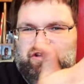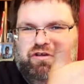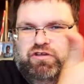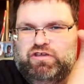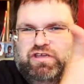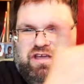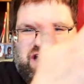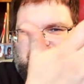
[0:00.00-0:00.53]
You
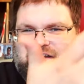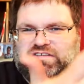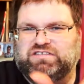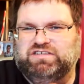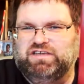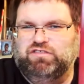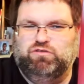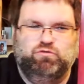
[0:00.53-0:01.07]
can kind of
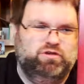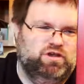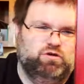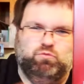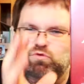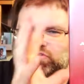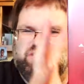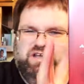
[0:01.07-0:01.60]
see it through here, and
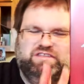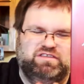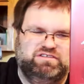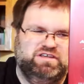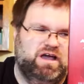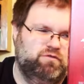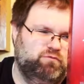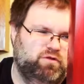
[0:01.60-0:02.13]
we'll take this
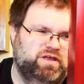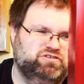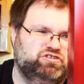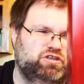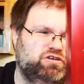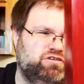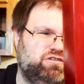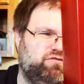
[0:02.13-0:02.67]
off. We'll
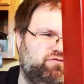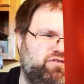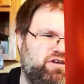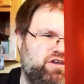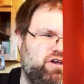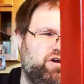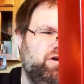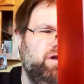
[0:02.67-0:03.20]
actually look at the
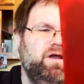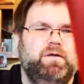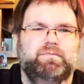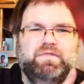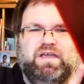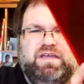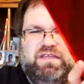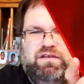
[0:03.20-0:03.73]
figure,
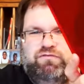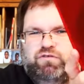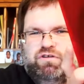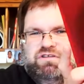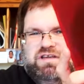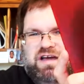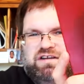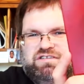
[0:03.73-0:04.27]
and if you
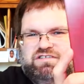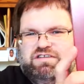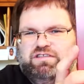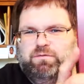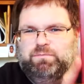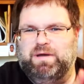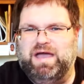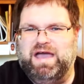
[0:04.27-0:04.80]
can kind of see the
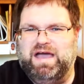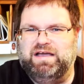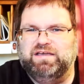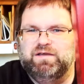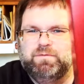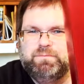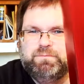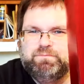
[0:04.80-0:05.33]
back,